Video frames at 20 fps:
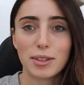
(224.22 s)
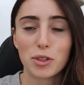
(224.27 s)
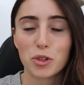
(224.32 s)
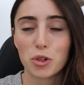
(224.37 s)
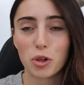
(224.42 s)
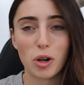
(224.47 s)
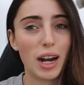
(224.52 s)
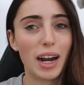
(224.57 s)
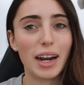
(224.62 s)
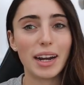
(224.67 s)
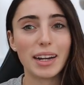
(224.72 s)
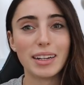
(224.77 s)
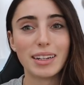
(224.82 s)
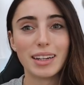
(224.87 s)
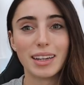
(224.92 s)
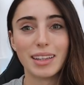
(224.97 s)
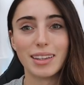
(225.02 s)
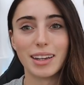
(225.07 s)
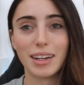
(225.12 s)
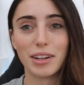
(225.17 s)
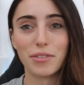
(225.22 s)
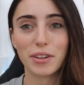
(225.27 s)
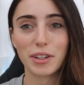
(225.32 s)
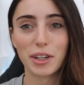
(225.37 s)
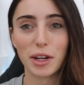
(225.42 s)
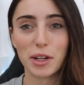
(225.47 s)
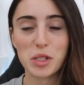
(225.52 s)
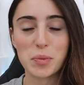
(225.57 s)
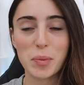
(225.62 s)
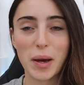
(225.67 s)
try and then if
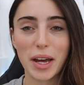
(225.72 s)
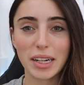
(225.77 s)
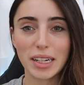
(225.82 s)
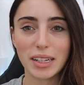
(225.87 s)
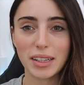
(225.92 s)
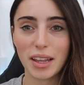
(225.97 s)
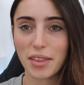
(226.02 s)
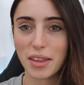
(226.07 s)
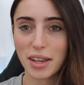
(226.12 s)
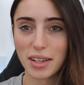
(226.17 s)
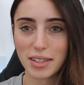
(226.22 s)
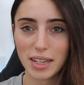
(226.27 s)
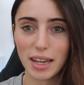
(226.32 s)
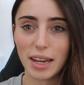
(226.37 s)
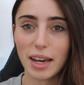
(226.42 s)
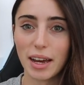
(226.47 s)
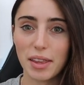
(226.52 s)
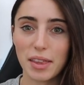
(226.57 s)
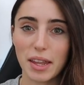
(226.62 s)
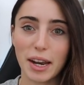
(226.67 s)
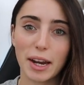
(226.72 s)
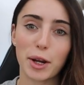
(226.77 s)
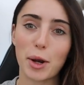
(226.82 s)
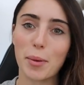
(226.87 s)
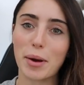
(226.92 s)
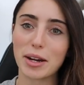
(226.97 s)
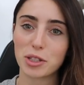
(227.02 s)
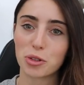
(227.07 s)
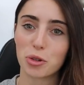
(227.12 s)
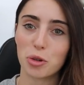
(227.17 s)
it goes badly then that's it and then I
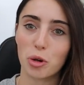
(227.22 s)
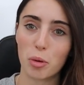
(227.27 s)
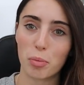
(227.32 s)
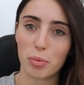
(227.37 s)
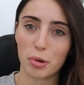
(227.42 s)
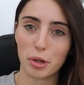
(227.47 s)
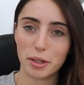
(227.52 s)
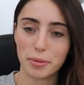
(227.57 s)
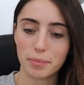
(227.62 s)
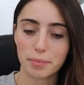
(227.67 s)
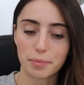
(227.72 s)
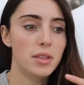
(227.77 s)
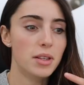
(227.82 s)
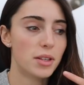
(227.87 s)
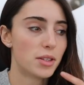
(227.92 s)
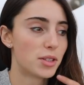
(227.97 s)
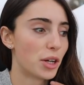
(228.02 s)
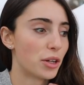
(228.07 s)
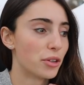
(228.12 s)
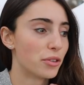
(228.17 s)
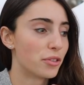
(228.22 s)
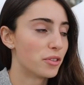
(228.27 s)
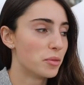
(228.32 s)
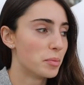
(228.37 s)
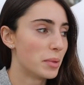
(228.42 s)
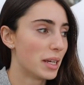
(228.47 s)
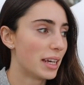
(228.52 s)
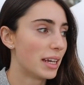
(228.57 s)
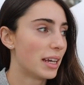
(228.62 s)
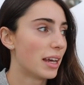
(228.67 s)
go back to corporate. So for
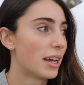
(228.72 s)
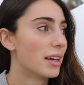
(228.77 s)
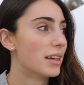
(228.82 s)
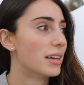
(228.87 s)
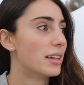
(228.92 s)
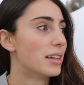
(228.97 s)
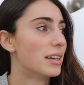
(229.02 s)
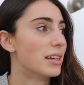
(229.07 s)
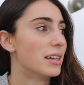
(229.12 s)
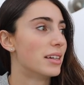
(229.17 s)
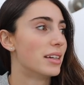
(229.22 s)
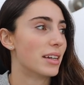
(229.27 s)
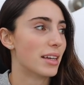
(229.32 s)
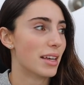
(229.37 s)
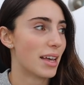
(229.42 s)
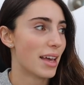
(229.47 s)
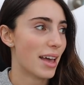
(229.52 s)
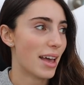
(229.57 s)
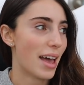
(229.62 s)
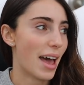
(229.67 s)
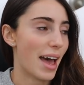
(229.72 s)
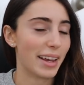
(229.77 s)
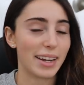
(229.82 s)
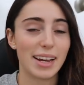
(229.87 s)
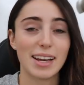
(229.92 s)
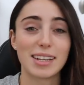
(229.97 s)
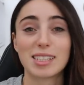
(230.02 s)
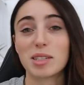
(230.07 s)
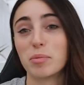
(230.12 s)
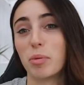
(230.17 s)
me, I
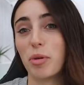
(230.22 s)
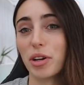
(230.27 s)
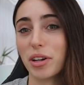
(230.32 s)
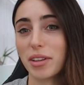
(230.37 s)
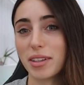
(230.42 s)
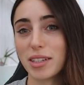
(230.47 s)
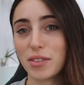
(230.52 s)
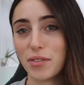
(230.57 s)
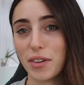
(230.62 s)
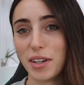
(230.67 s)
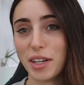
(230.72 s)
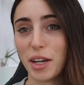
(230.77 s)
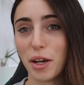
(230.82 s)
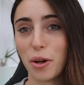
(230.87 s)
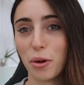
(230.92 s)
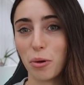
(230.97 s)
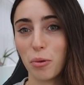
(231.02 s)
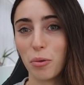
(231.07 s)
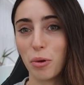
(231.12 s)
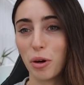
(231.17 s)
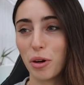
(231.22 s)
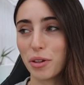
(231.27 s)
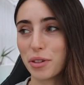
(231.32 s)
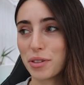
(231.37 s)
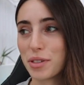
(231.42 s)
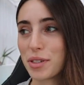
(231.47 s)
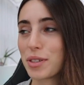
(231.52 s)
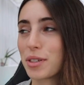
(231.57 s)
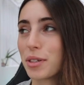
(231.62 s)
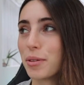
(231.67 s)
guess the point of this video
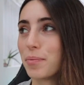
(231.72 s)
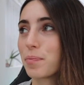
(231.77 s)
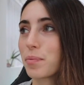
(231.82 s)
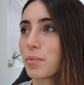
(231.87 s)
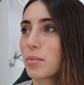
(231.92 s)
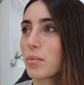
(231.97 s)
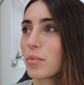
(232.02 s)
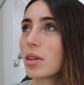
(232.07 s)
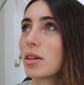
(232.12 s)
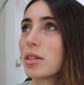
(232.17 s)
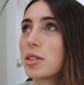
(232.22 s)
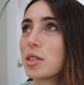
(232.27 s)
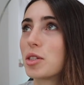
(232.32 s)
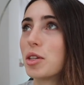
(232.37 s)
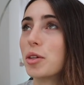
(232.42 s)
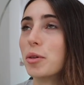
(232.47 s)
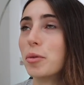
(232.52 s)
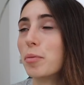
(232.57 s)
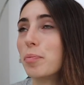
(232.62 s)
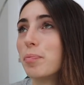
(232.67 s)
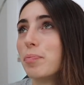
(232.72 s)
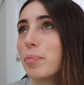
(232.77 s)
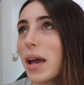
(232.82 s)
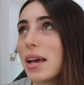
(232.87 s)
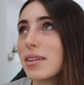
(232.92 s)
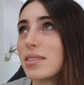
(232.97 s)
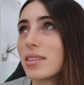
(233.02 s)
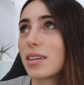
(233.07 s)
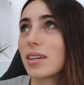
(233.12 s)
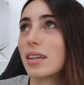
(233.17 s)
was to
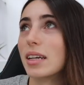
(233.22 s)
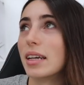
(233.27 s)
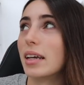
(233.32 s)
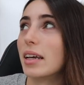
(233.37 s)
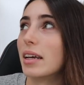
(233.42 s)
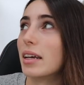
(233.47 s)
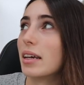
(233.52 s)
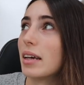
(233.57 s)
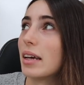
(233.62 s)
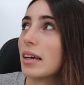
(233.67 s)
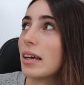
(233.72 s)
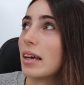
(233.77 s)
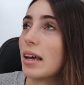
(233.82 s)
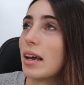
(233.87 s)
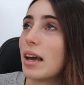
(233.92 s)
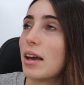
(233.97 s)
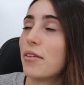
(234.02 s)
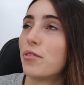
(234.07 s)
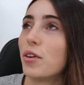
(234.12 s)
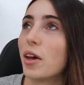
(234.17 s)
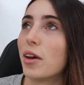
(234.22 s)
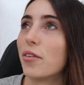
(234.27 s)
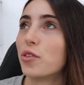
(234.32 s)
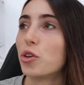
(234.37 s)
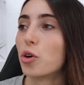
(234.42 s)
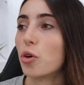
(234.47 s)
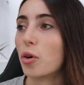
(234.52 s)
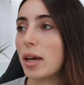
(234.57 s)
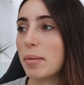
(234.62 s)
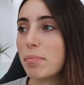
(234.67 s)
basically, if,
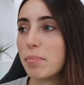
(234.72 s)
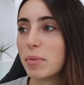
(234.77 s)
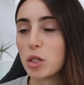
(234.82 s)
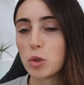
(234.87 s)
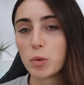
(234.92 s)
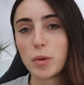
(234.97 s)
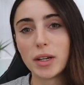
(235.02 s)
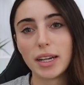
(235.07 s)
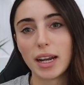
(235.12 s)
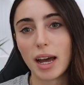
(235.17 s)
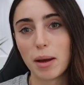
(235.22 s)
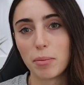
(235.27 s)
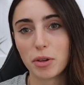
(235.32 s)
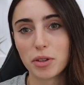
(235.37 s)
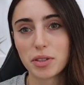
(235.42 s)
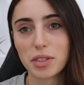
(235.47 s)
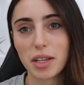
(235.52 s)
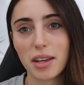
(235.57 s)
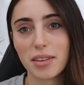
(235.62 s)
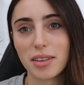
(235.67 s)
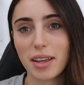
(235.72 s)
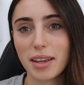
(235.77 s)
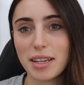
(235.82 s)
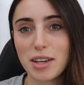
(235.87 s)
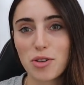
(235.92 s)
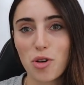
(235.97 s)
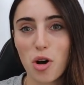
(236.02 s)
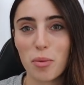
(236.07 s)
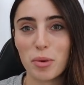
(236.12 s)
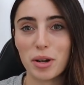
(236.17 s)
if you're in between I'm not saying that
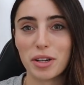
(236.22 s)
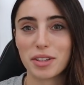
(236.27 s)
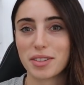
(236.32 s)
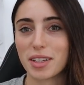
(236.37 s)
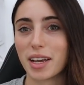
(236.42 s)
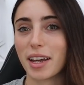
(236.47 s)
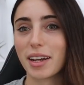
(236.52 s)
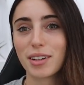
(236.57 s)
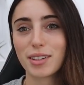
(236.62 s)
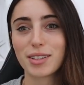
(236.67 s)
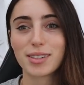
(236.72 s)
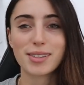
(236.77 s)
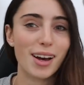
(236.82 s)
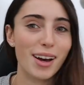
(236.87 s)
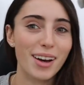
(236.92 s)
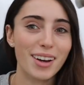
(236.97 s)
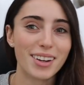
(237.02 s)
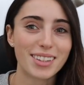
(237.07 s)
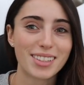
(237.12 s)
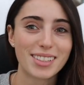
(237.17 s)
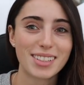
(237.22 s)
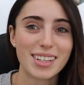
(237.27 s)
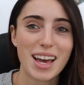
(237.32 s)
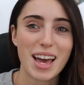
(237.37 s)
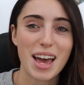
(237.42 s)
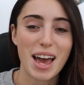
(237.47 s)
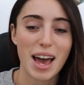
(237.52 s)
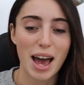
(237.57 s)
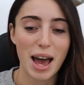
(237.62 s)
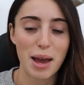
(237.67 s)
e-commerce like sucks,
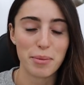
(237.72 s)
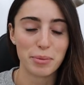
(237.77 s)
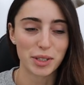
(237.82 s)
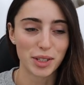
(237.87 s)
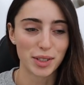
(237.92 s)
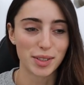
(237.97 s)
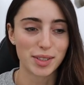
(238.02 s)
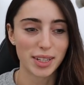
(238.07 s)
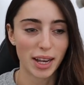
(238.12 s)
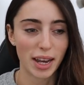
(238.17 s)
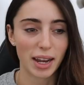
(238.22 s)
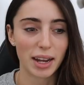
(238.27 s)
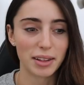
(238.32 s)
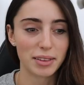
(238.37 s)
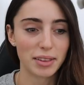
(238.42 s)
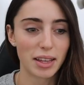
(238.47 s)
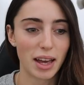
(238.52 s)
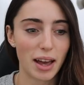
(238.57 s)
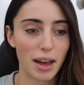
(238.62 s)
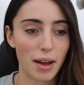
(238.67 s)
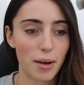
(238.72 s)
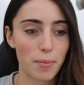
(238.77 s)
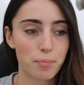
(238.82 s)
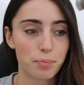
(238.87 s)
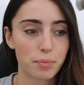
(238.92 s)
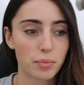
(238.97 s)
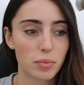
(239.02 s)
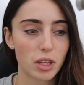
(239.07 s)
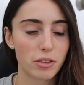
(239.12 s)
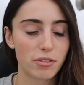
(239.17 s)
I'm just saying that
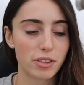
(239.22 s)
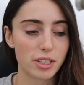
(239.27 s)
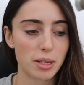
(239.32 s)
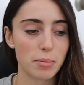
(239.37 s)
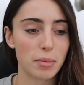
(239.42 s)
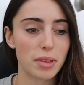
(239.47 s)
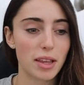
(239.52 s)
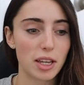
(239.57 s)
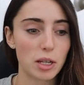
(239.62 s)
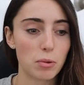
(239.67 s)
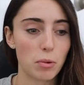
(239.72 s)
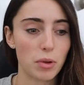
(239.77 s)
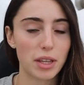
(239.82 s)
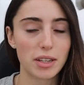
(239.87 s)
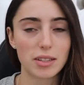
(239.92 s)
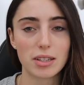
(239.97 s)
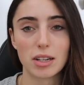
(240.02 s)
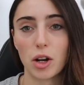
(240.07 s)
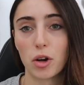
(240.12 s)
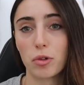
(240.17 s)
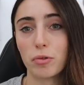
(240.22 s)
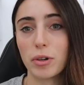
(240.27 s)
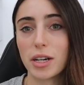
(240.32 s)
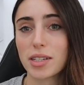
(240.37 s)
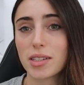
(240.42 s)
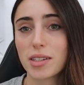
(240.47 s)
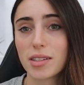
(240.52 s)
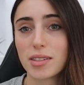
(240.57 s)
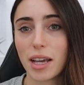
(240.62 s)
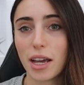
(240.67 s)
for something that you want that's low
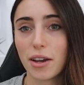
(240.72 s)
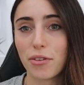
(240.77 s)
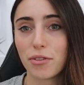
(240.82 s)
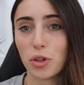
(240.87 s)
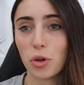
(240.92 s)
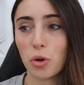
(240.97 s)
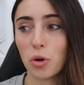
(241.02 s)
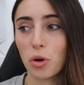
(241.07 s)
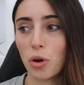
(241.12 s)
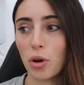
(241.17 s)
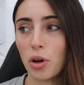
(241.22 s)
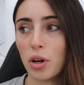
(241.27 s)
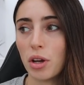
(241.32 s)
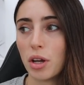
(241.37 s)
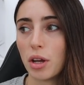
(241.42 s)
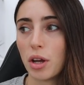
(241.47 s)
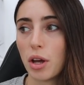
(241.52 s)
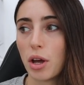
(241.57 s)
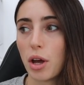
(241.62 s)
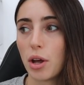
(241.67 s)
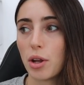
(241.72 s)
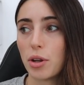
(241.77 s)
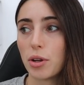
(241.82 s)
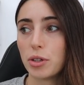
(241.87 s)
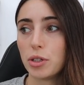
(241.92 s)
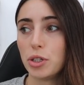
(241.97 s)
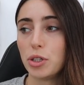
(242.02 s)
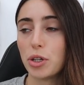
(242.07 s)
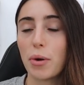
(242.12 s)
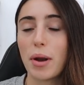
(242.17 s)
risk, say if you're,
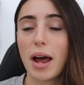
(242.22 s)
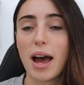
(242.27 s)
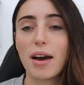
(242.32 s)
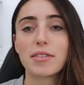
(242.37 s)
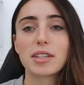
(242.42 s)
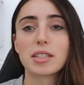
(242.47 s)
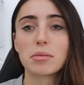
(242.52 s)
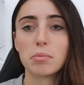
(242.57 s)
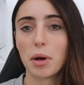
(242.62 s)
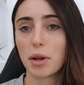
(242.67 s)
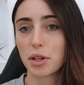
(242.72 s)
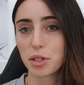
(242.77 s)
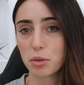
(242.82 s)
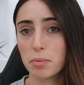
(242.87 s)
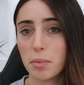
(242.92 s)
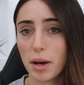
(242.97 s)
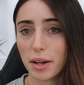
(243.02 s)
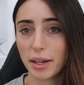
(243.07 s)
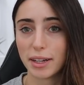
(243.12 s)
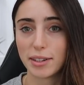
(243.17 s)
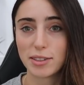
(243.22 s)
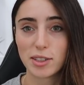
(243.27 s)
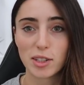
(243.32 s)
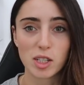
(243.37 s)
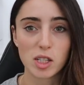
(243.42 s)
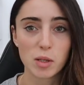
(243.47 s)
you don't have as much money to